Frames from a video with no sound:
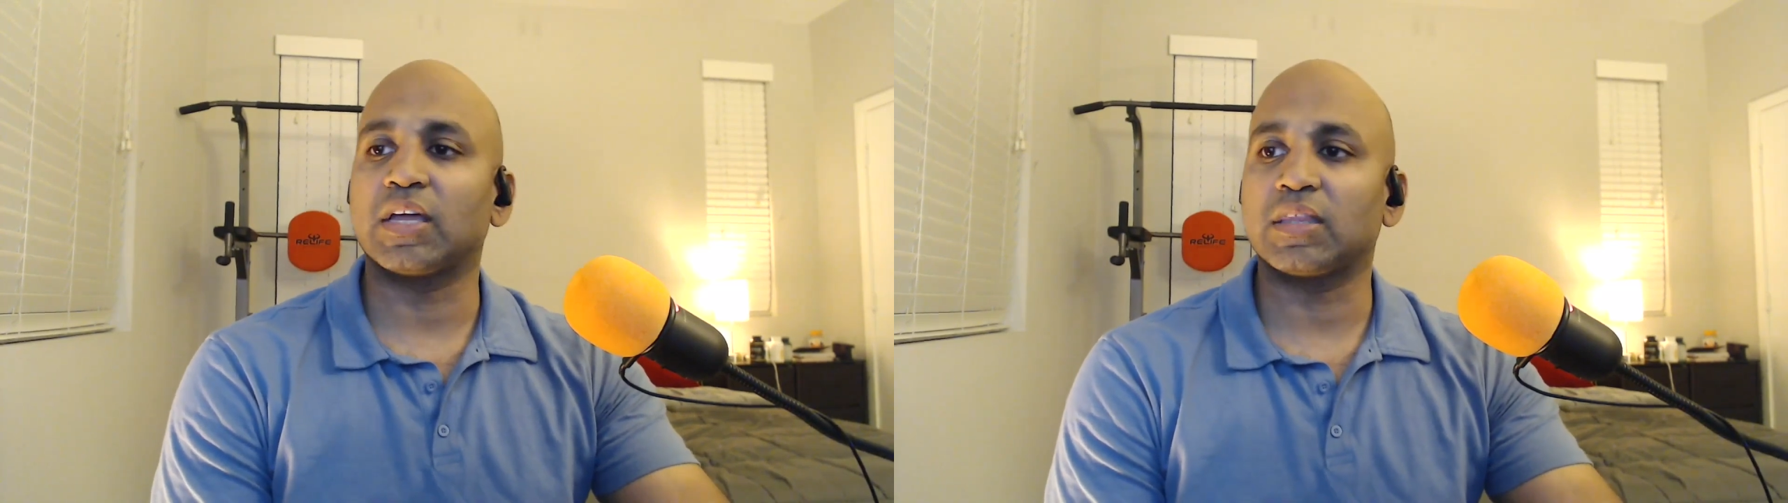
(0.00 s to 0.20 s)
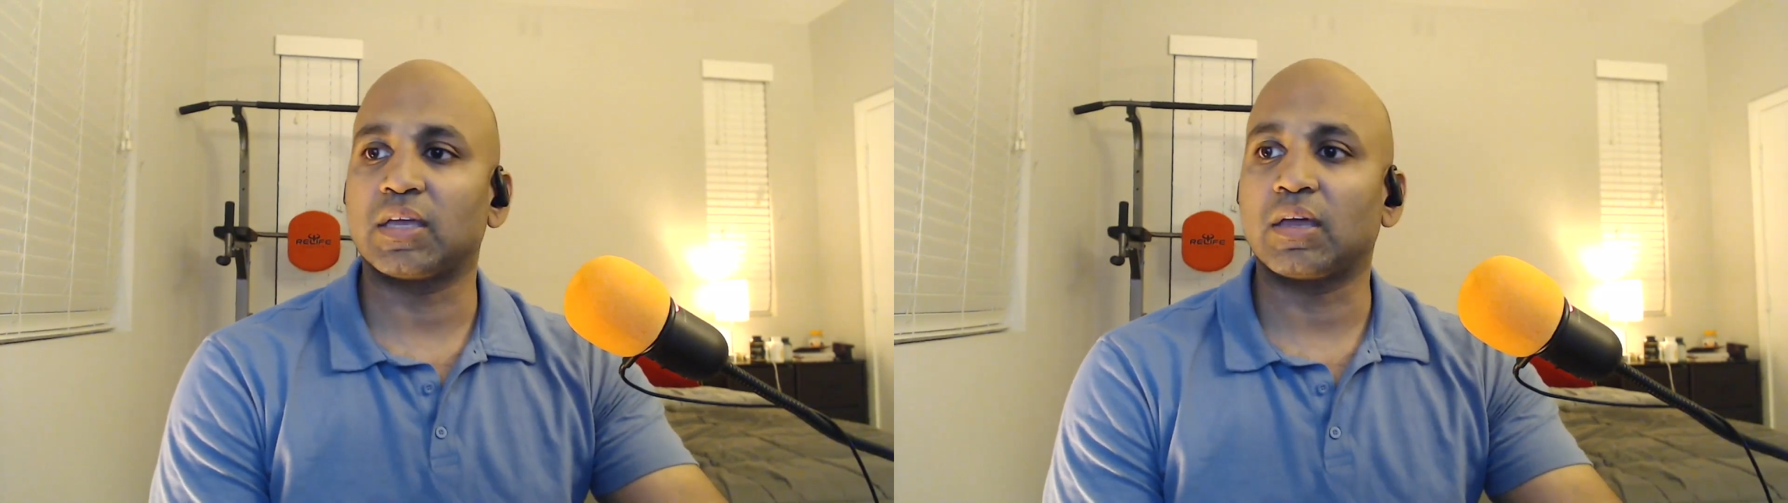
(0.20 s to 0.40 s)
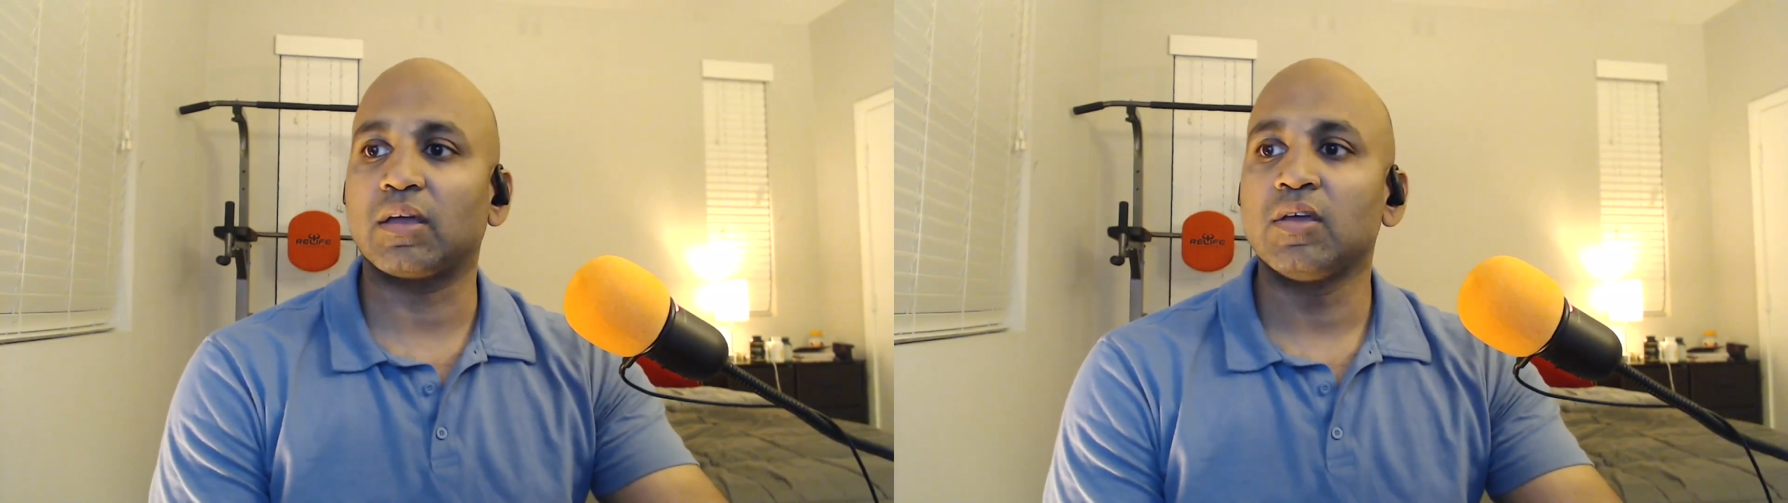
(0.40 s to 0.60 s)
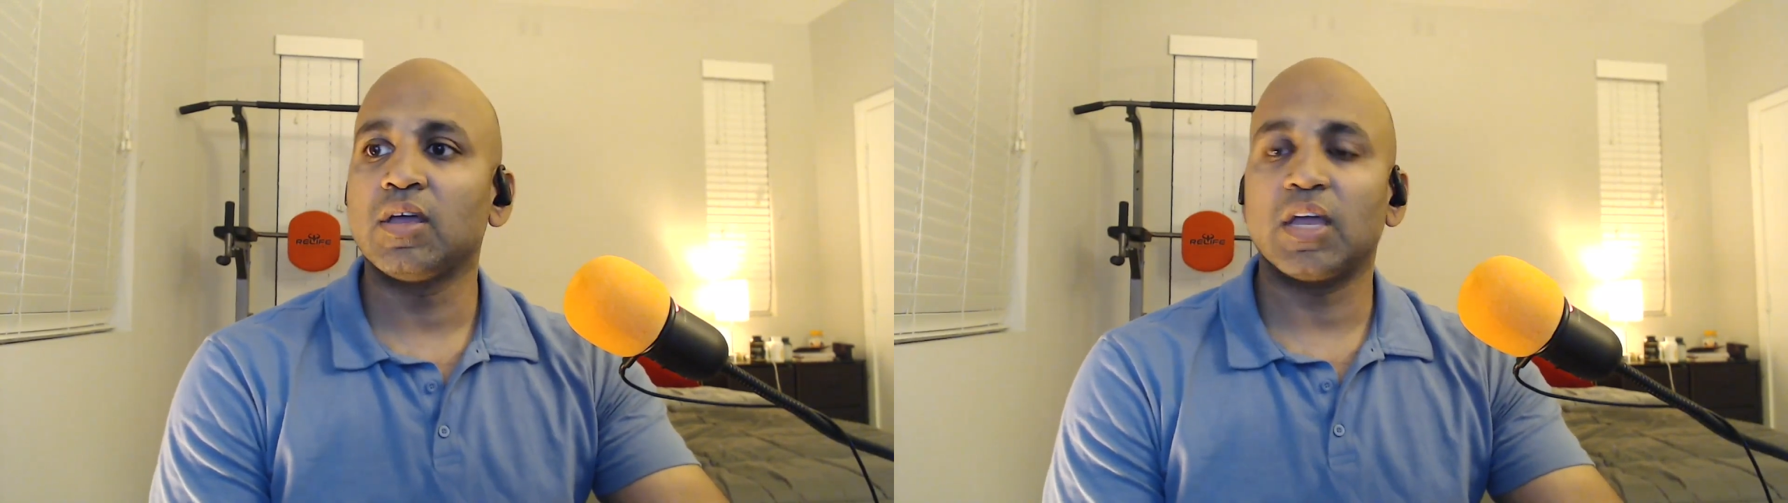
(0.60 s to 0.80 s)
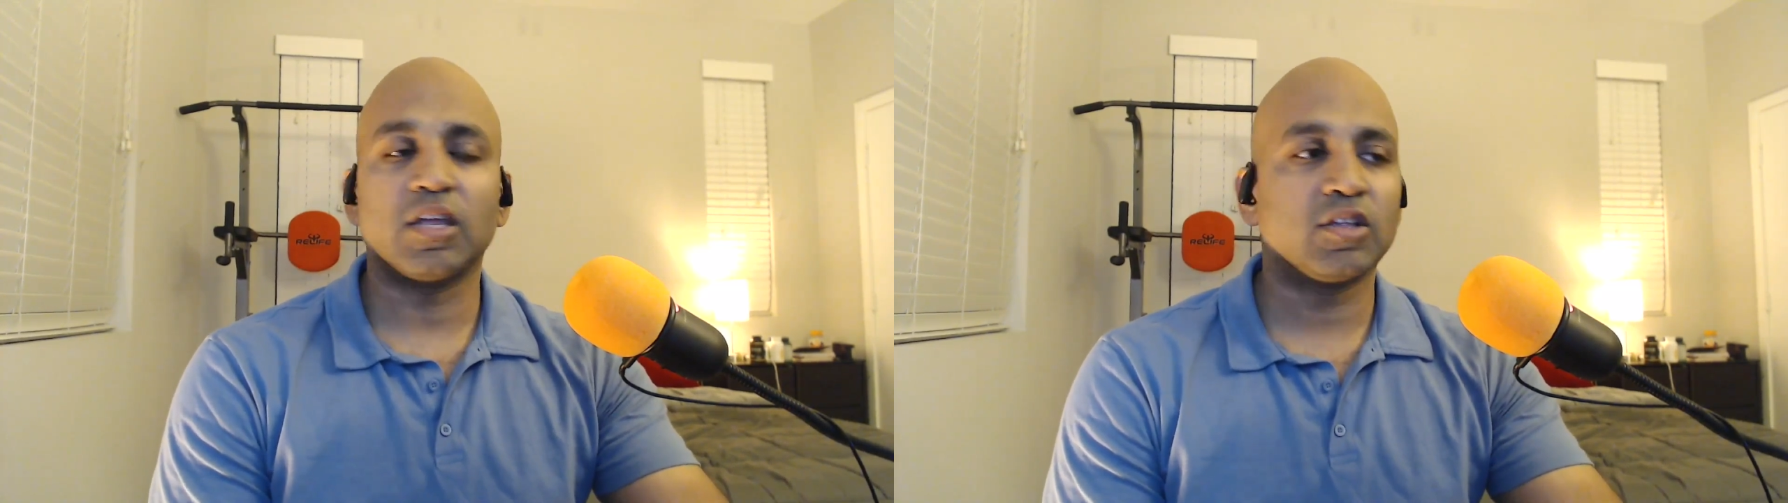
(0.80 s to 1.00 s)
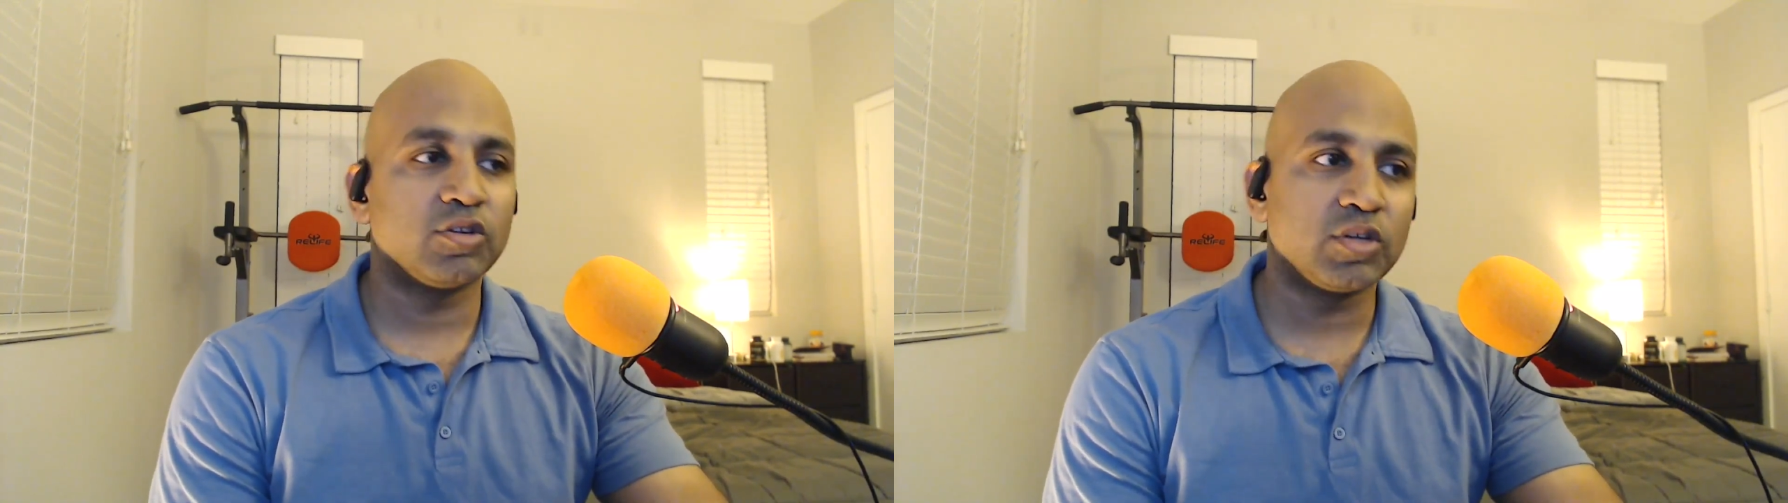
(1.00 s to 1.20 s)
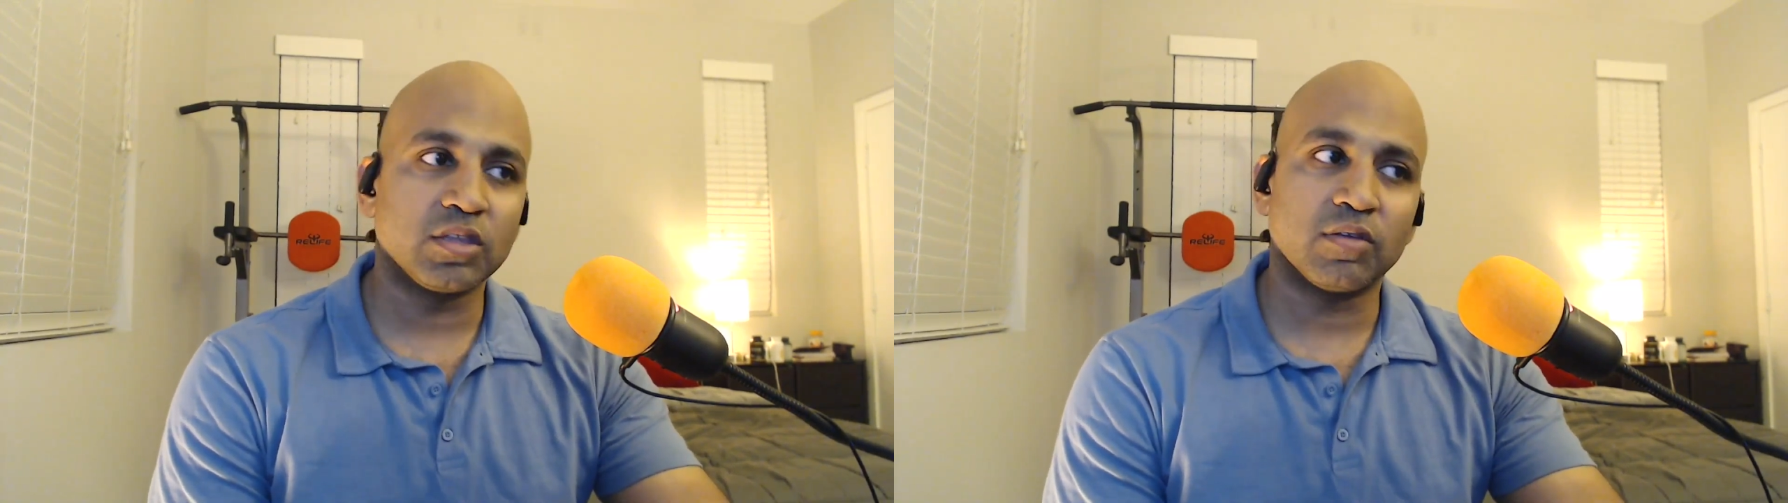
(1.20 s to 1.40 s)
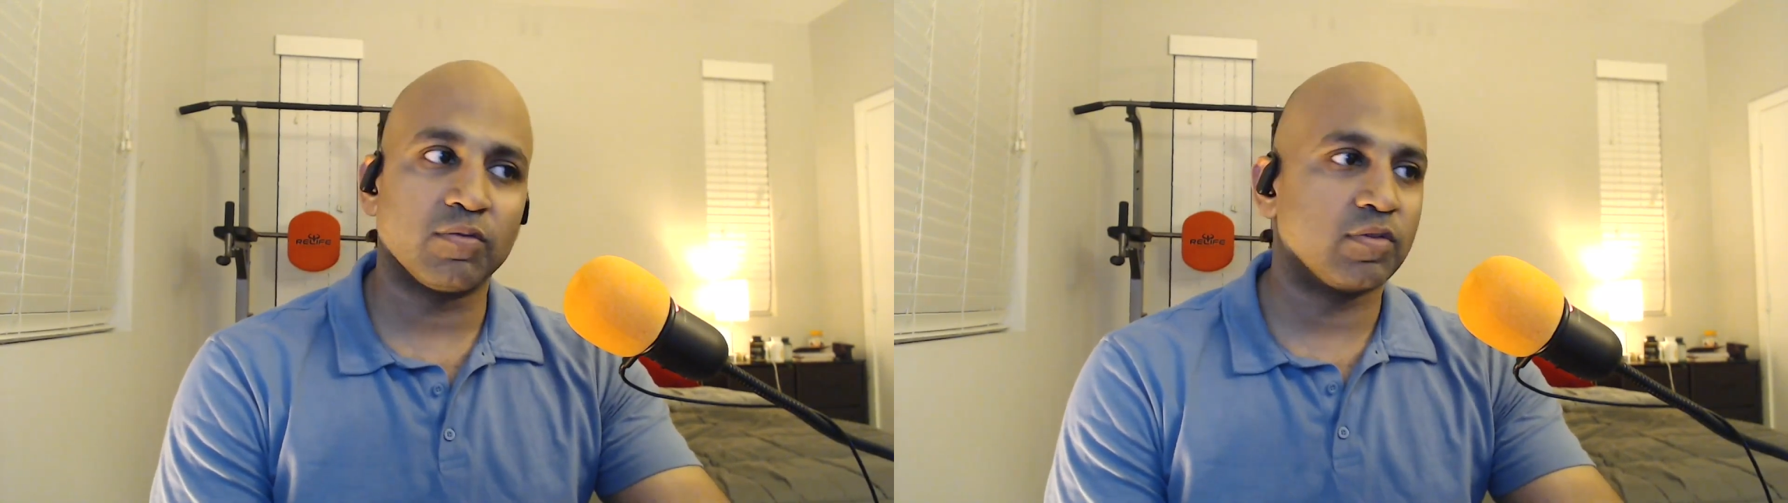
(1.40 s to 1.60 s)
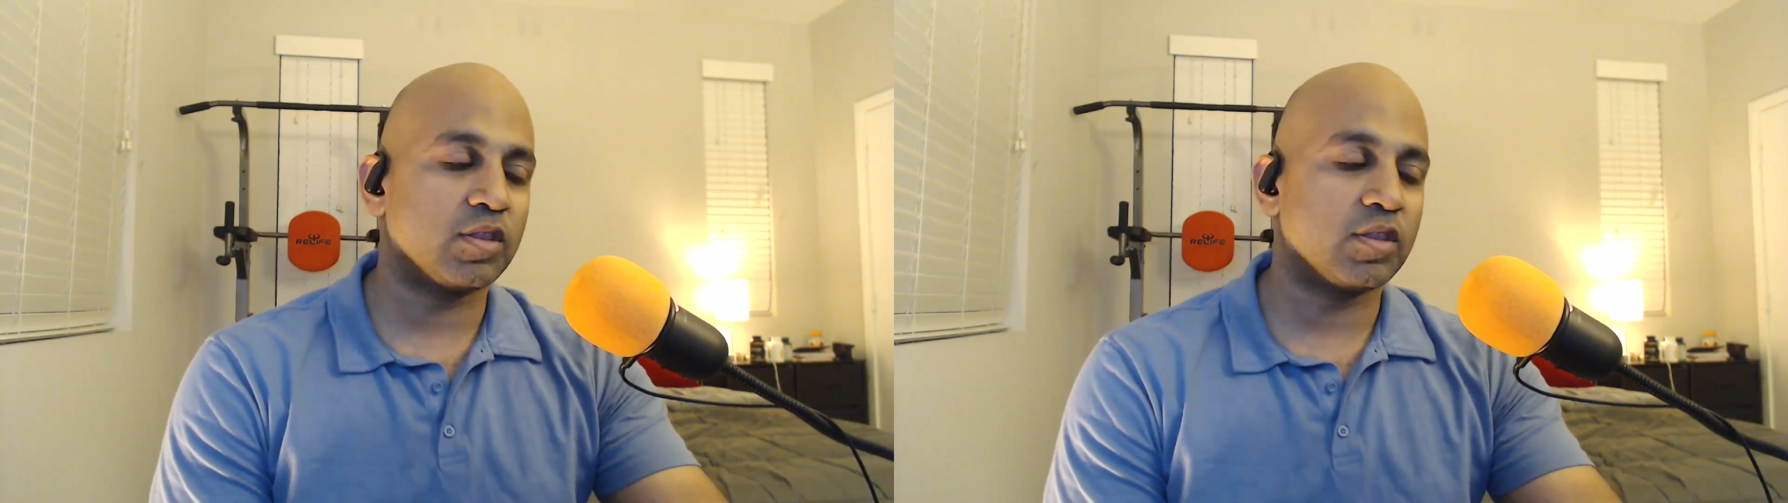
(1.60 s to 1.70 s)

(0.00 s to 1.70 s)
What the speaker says: thing, including the